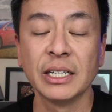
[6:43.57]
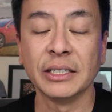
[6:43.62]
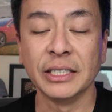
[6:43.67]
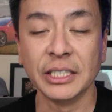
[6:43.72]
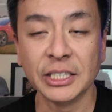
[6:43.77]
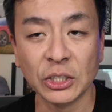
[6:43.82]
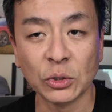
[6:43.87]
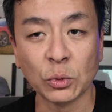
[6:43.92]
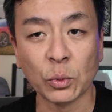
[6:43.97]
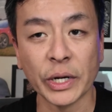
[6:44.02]

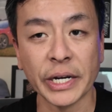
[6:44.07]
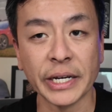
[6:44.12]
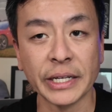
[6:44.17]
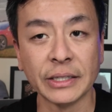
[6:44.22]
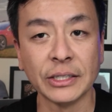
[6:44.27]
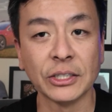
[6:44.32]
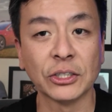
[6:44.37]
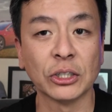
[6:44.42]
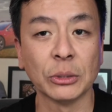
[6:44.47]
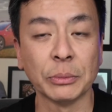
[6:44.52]
this is
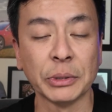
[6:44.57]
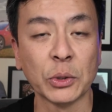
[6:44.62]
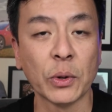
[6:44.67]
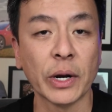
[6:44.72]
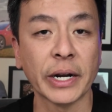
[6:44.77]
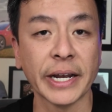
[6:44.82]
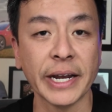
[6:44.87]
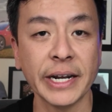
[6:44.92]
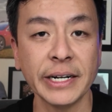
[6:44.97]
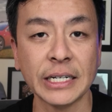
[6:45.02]
where this could be
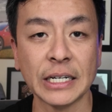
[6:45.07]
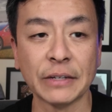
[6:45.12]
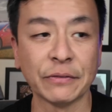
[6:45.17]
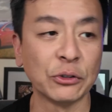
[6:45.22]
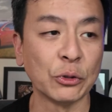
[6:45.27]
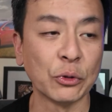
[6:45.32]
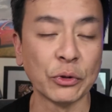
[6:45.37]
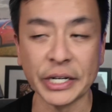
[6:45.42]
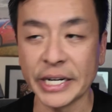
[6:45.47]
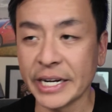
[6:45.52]
quite handy
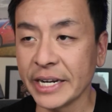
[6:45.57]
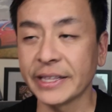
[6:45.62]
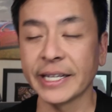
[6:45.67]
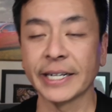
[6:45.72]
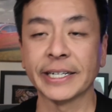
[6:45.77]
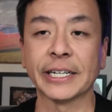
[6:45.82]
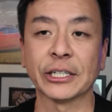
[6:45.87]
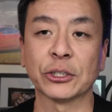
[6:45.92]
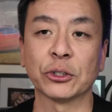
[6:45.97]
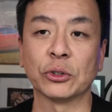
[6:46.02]
if you need
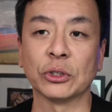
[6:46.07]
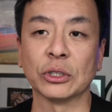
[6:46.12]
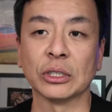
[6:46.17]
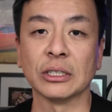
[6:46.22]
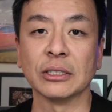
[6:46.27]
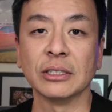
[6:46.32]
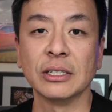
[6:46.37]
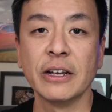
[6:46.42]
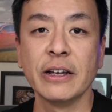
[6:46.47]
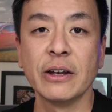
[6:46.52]
that
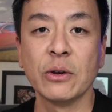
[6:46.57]
extra